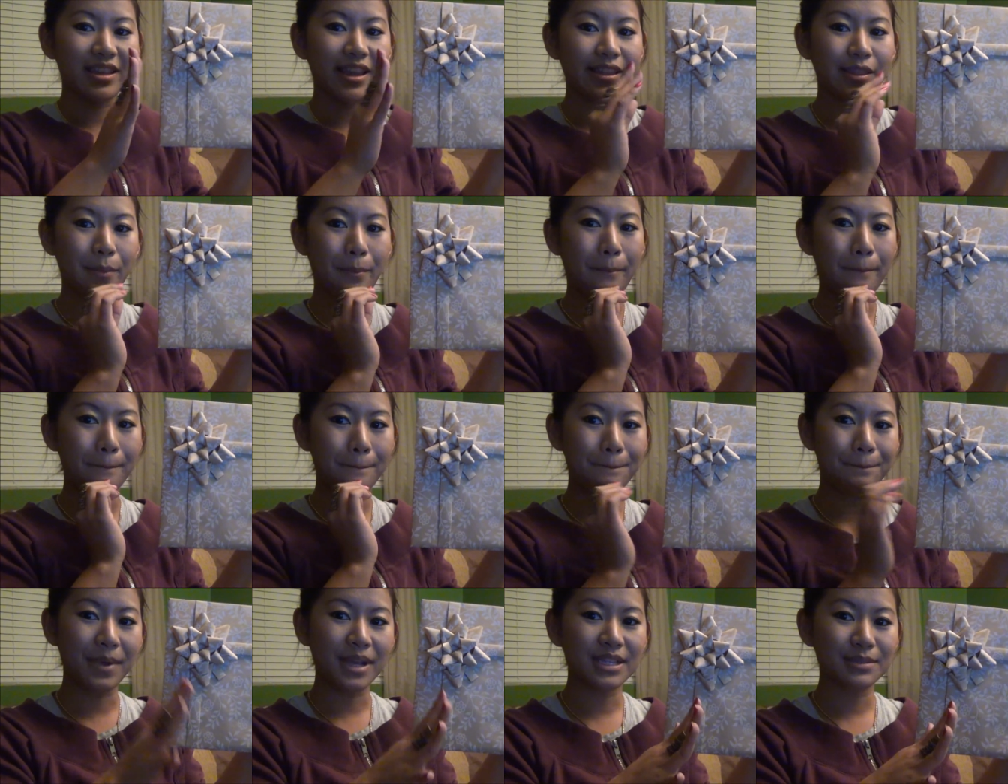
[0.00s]
like the
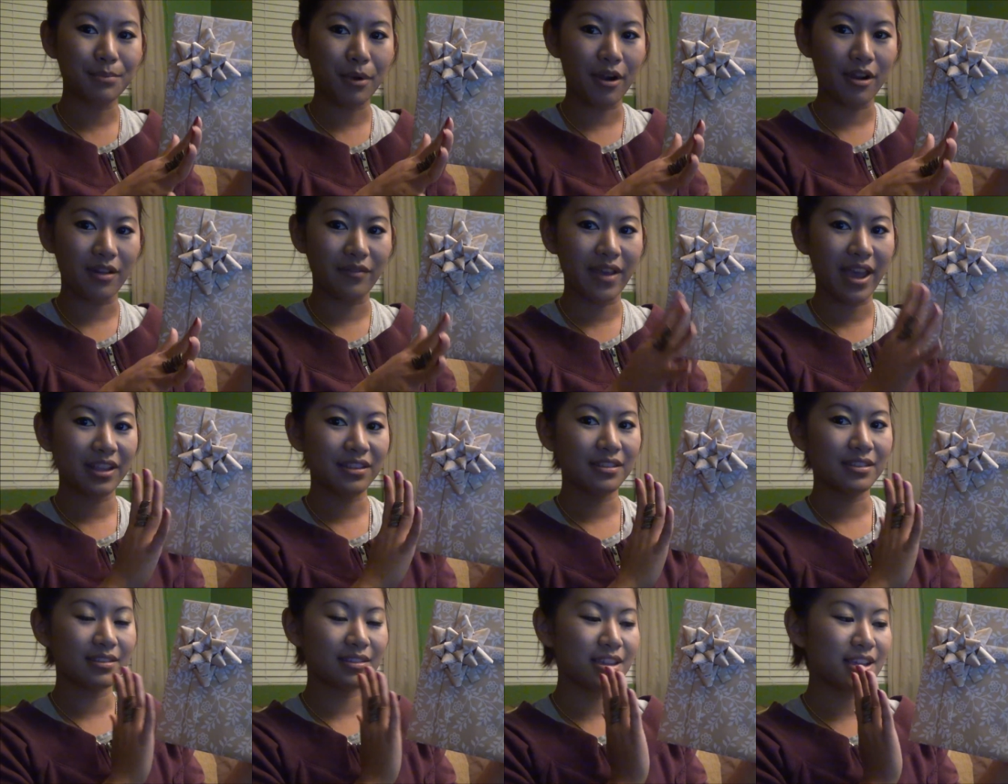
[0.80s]
best part of it. I
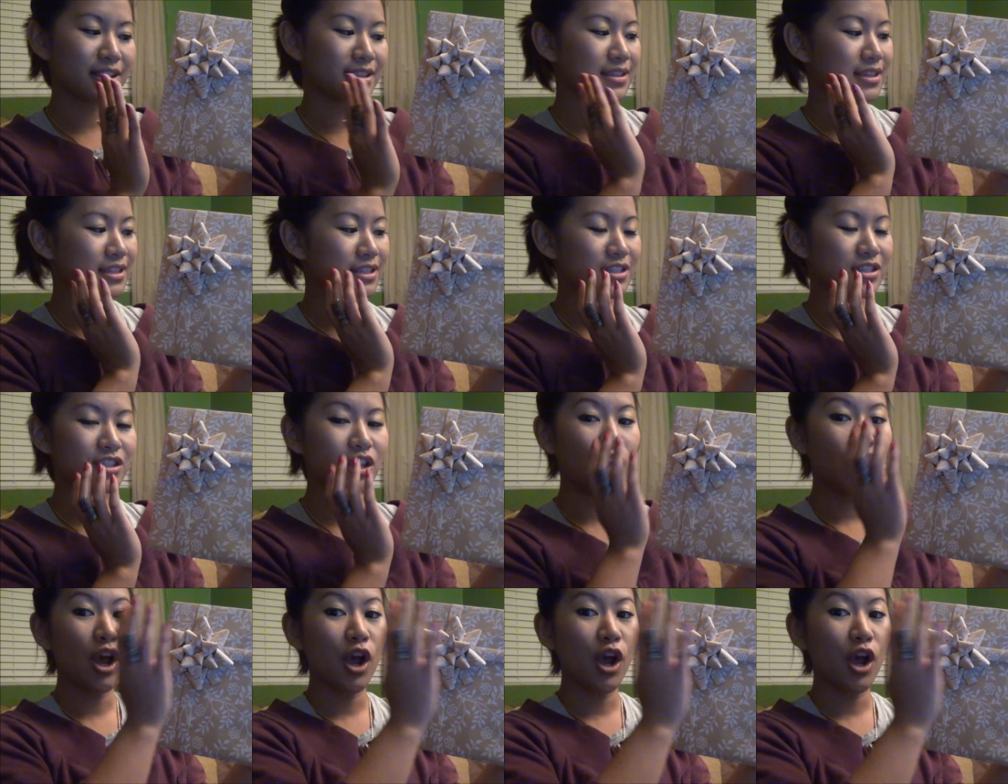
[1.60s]
just think it's